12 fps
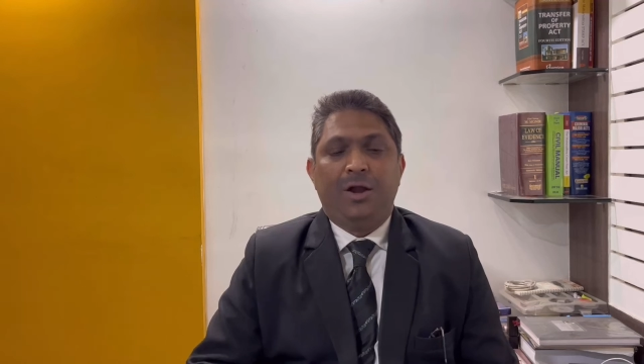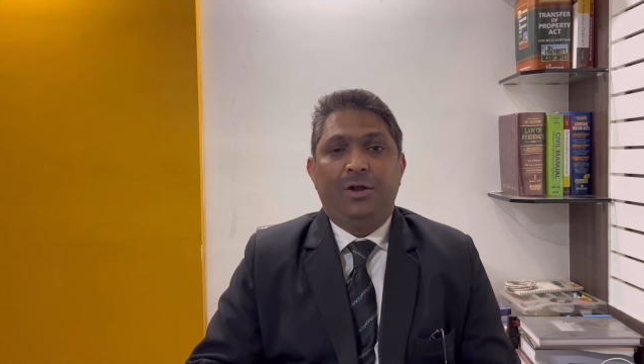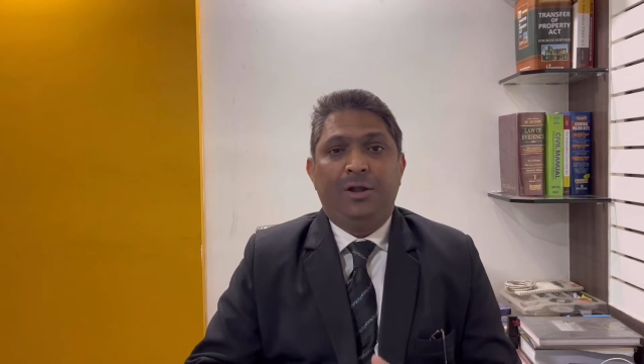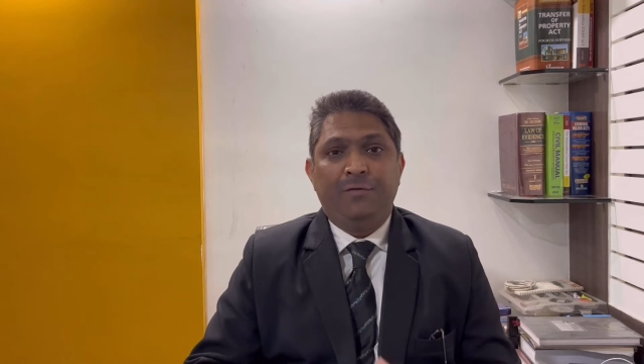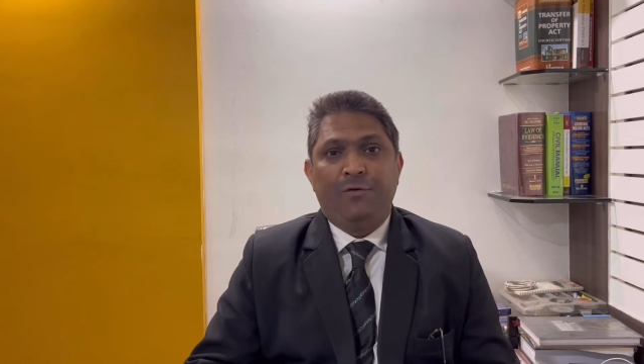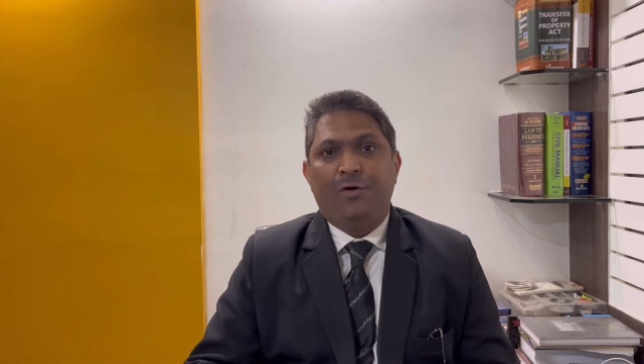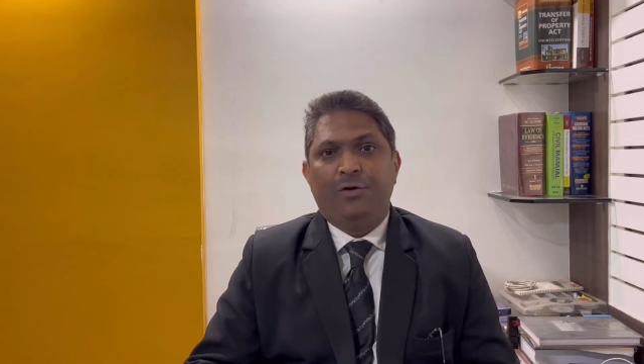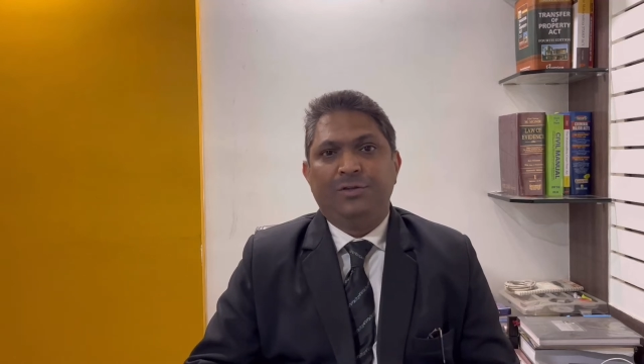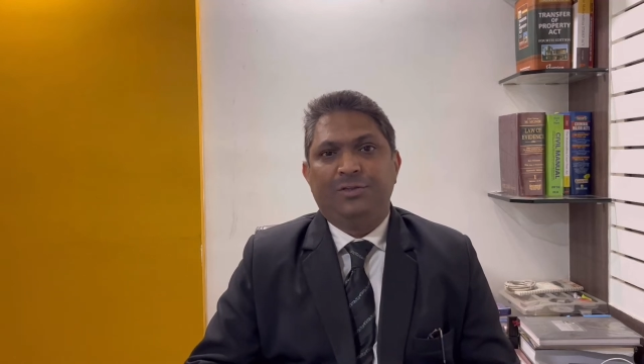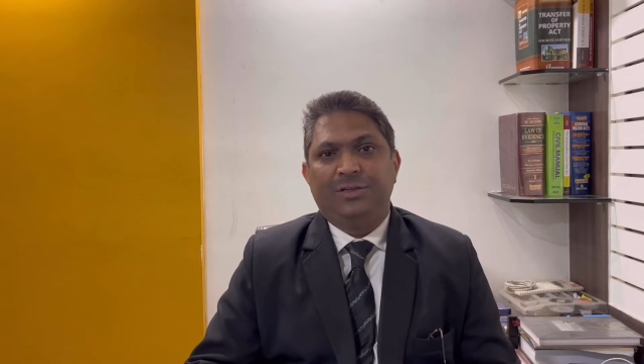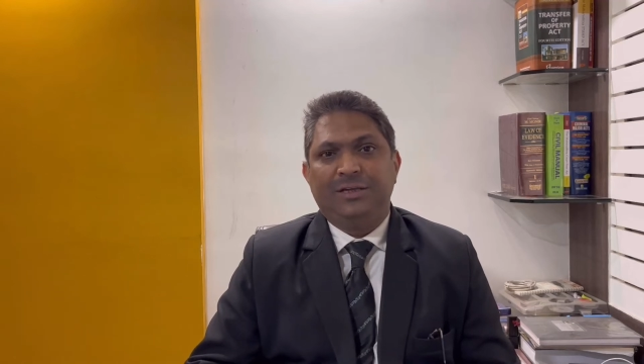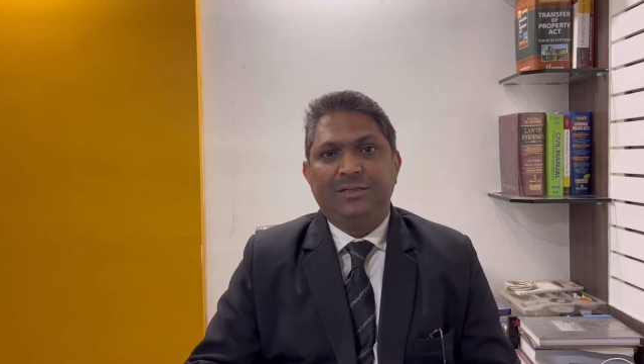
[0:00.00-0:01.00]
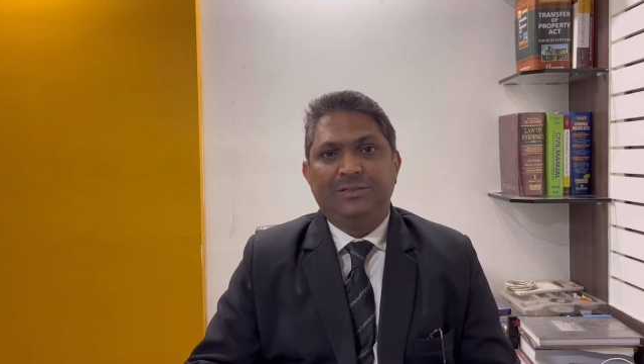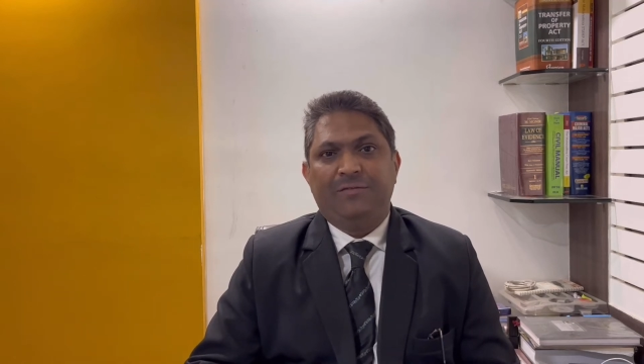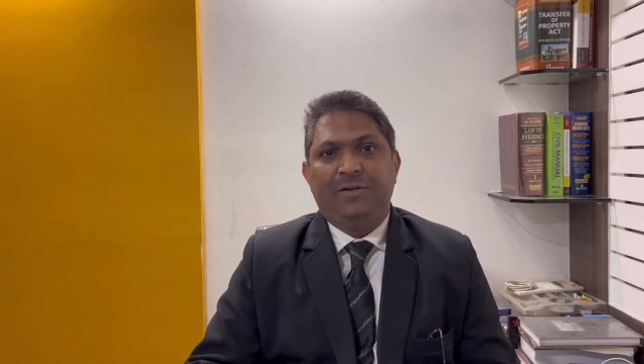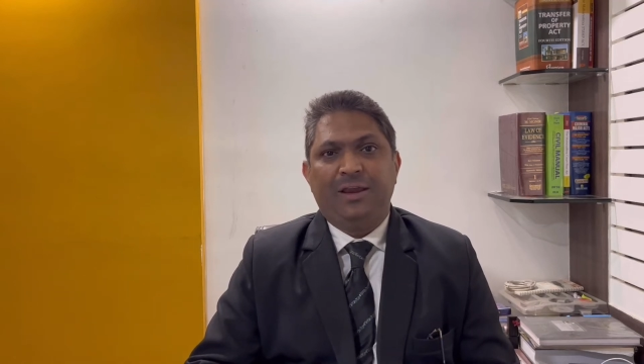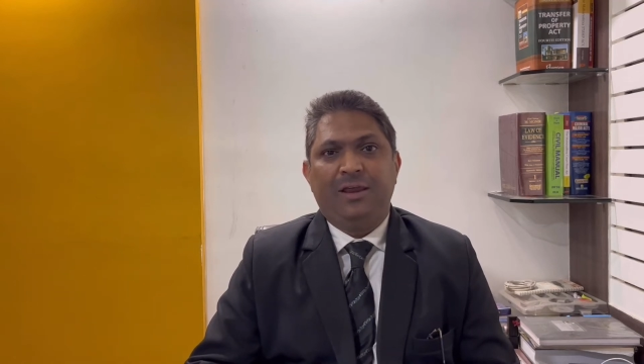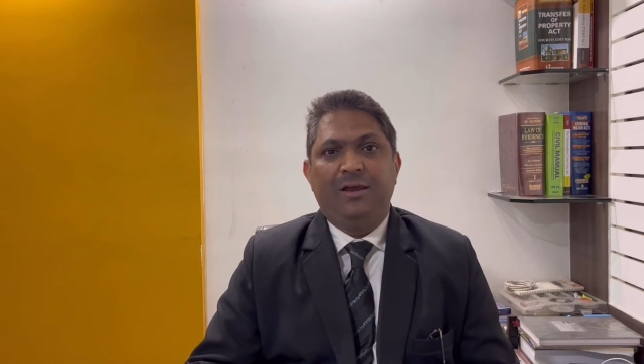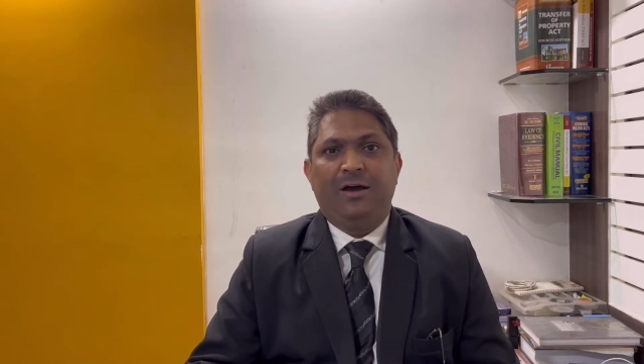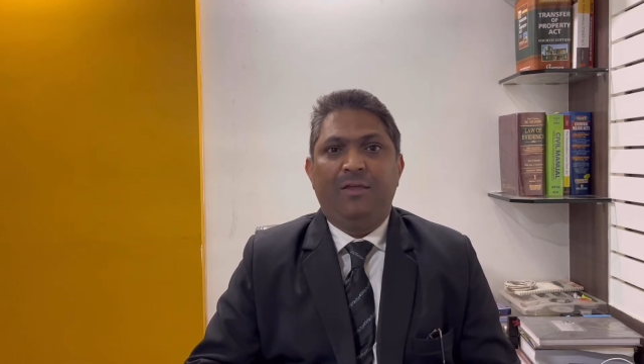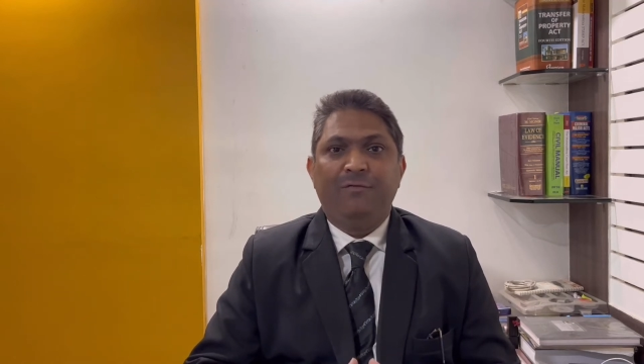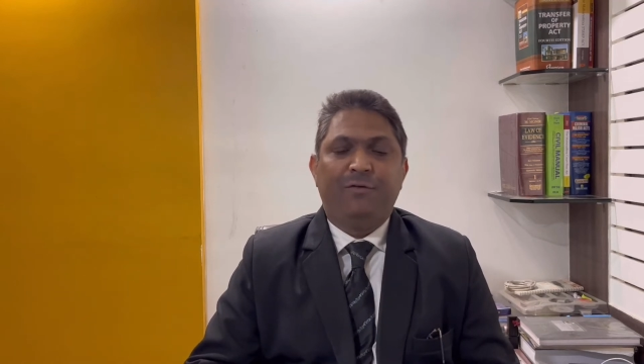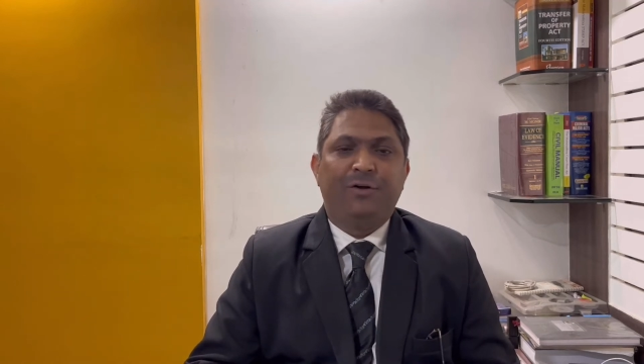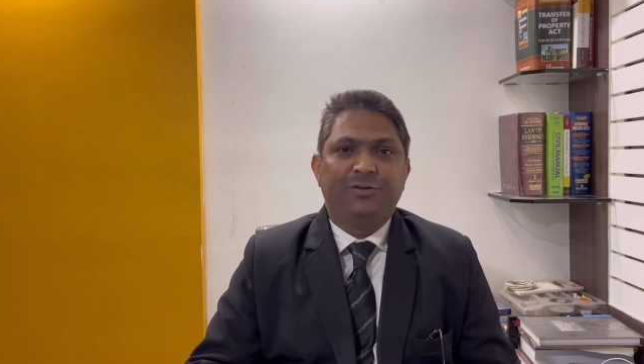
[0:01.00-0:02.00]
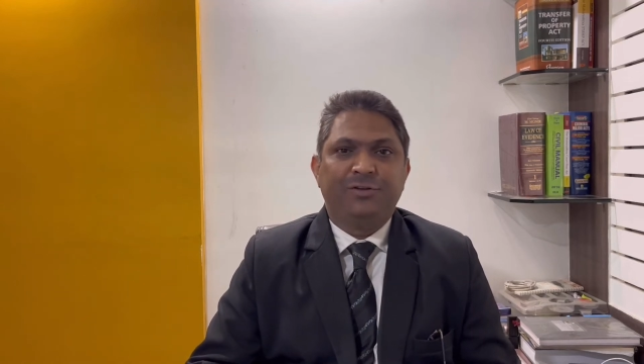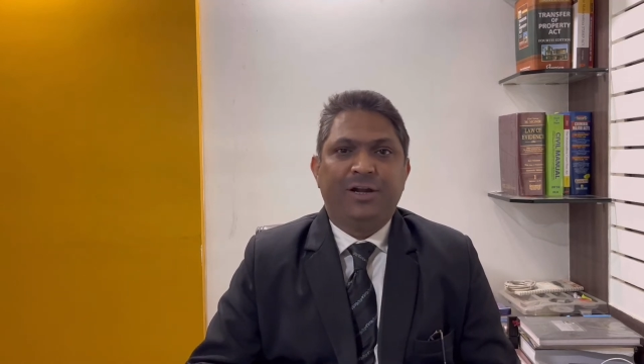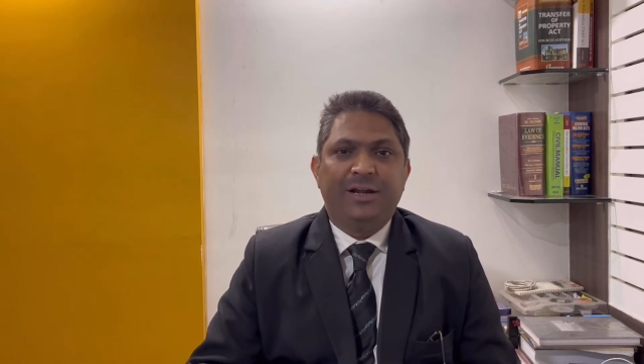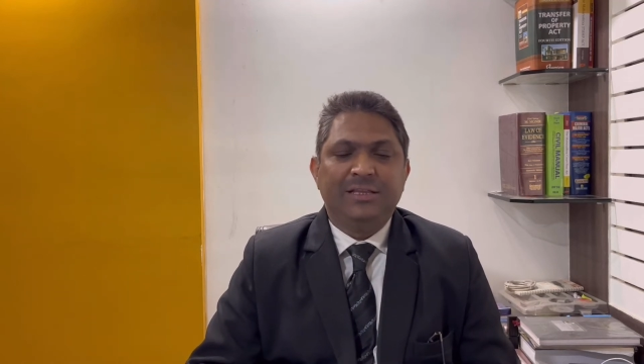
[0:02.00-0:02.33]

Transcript: Divorce is a very unfortunate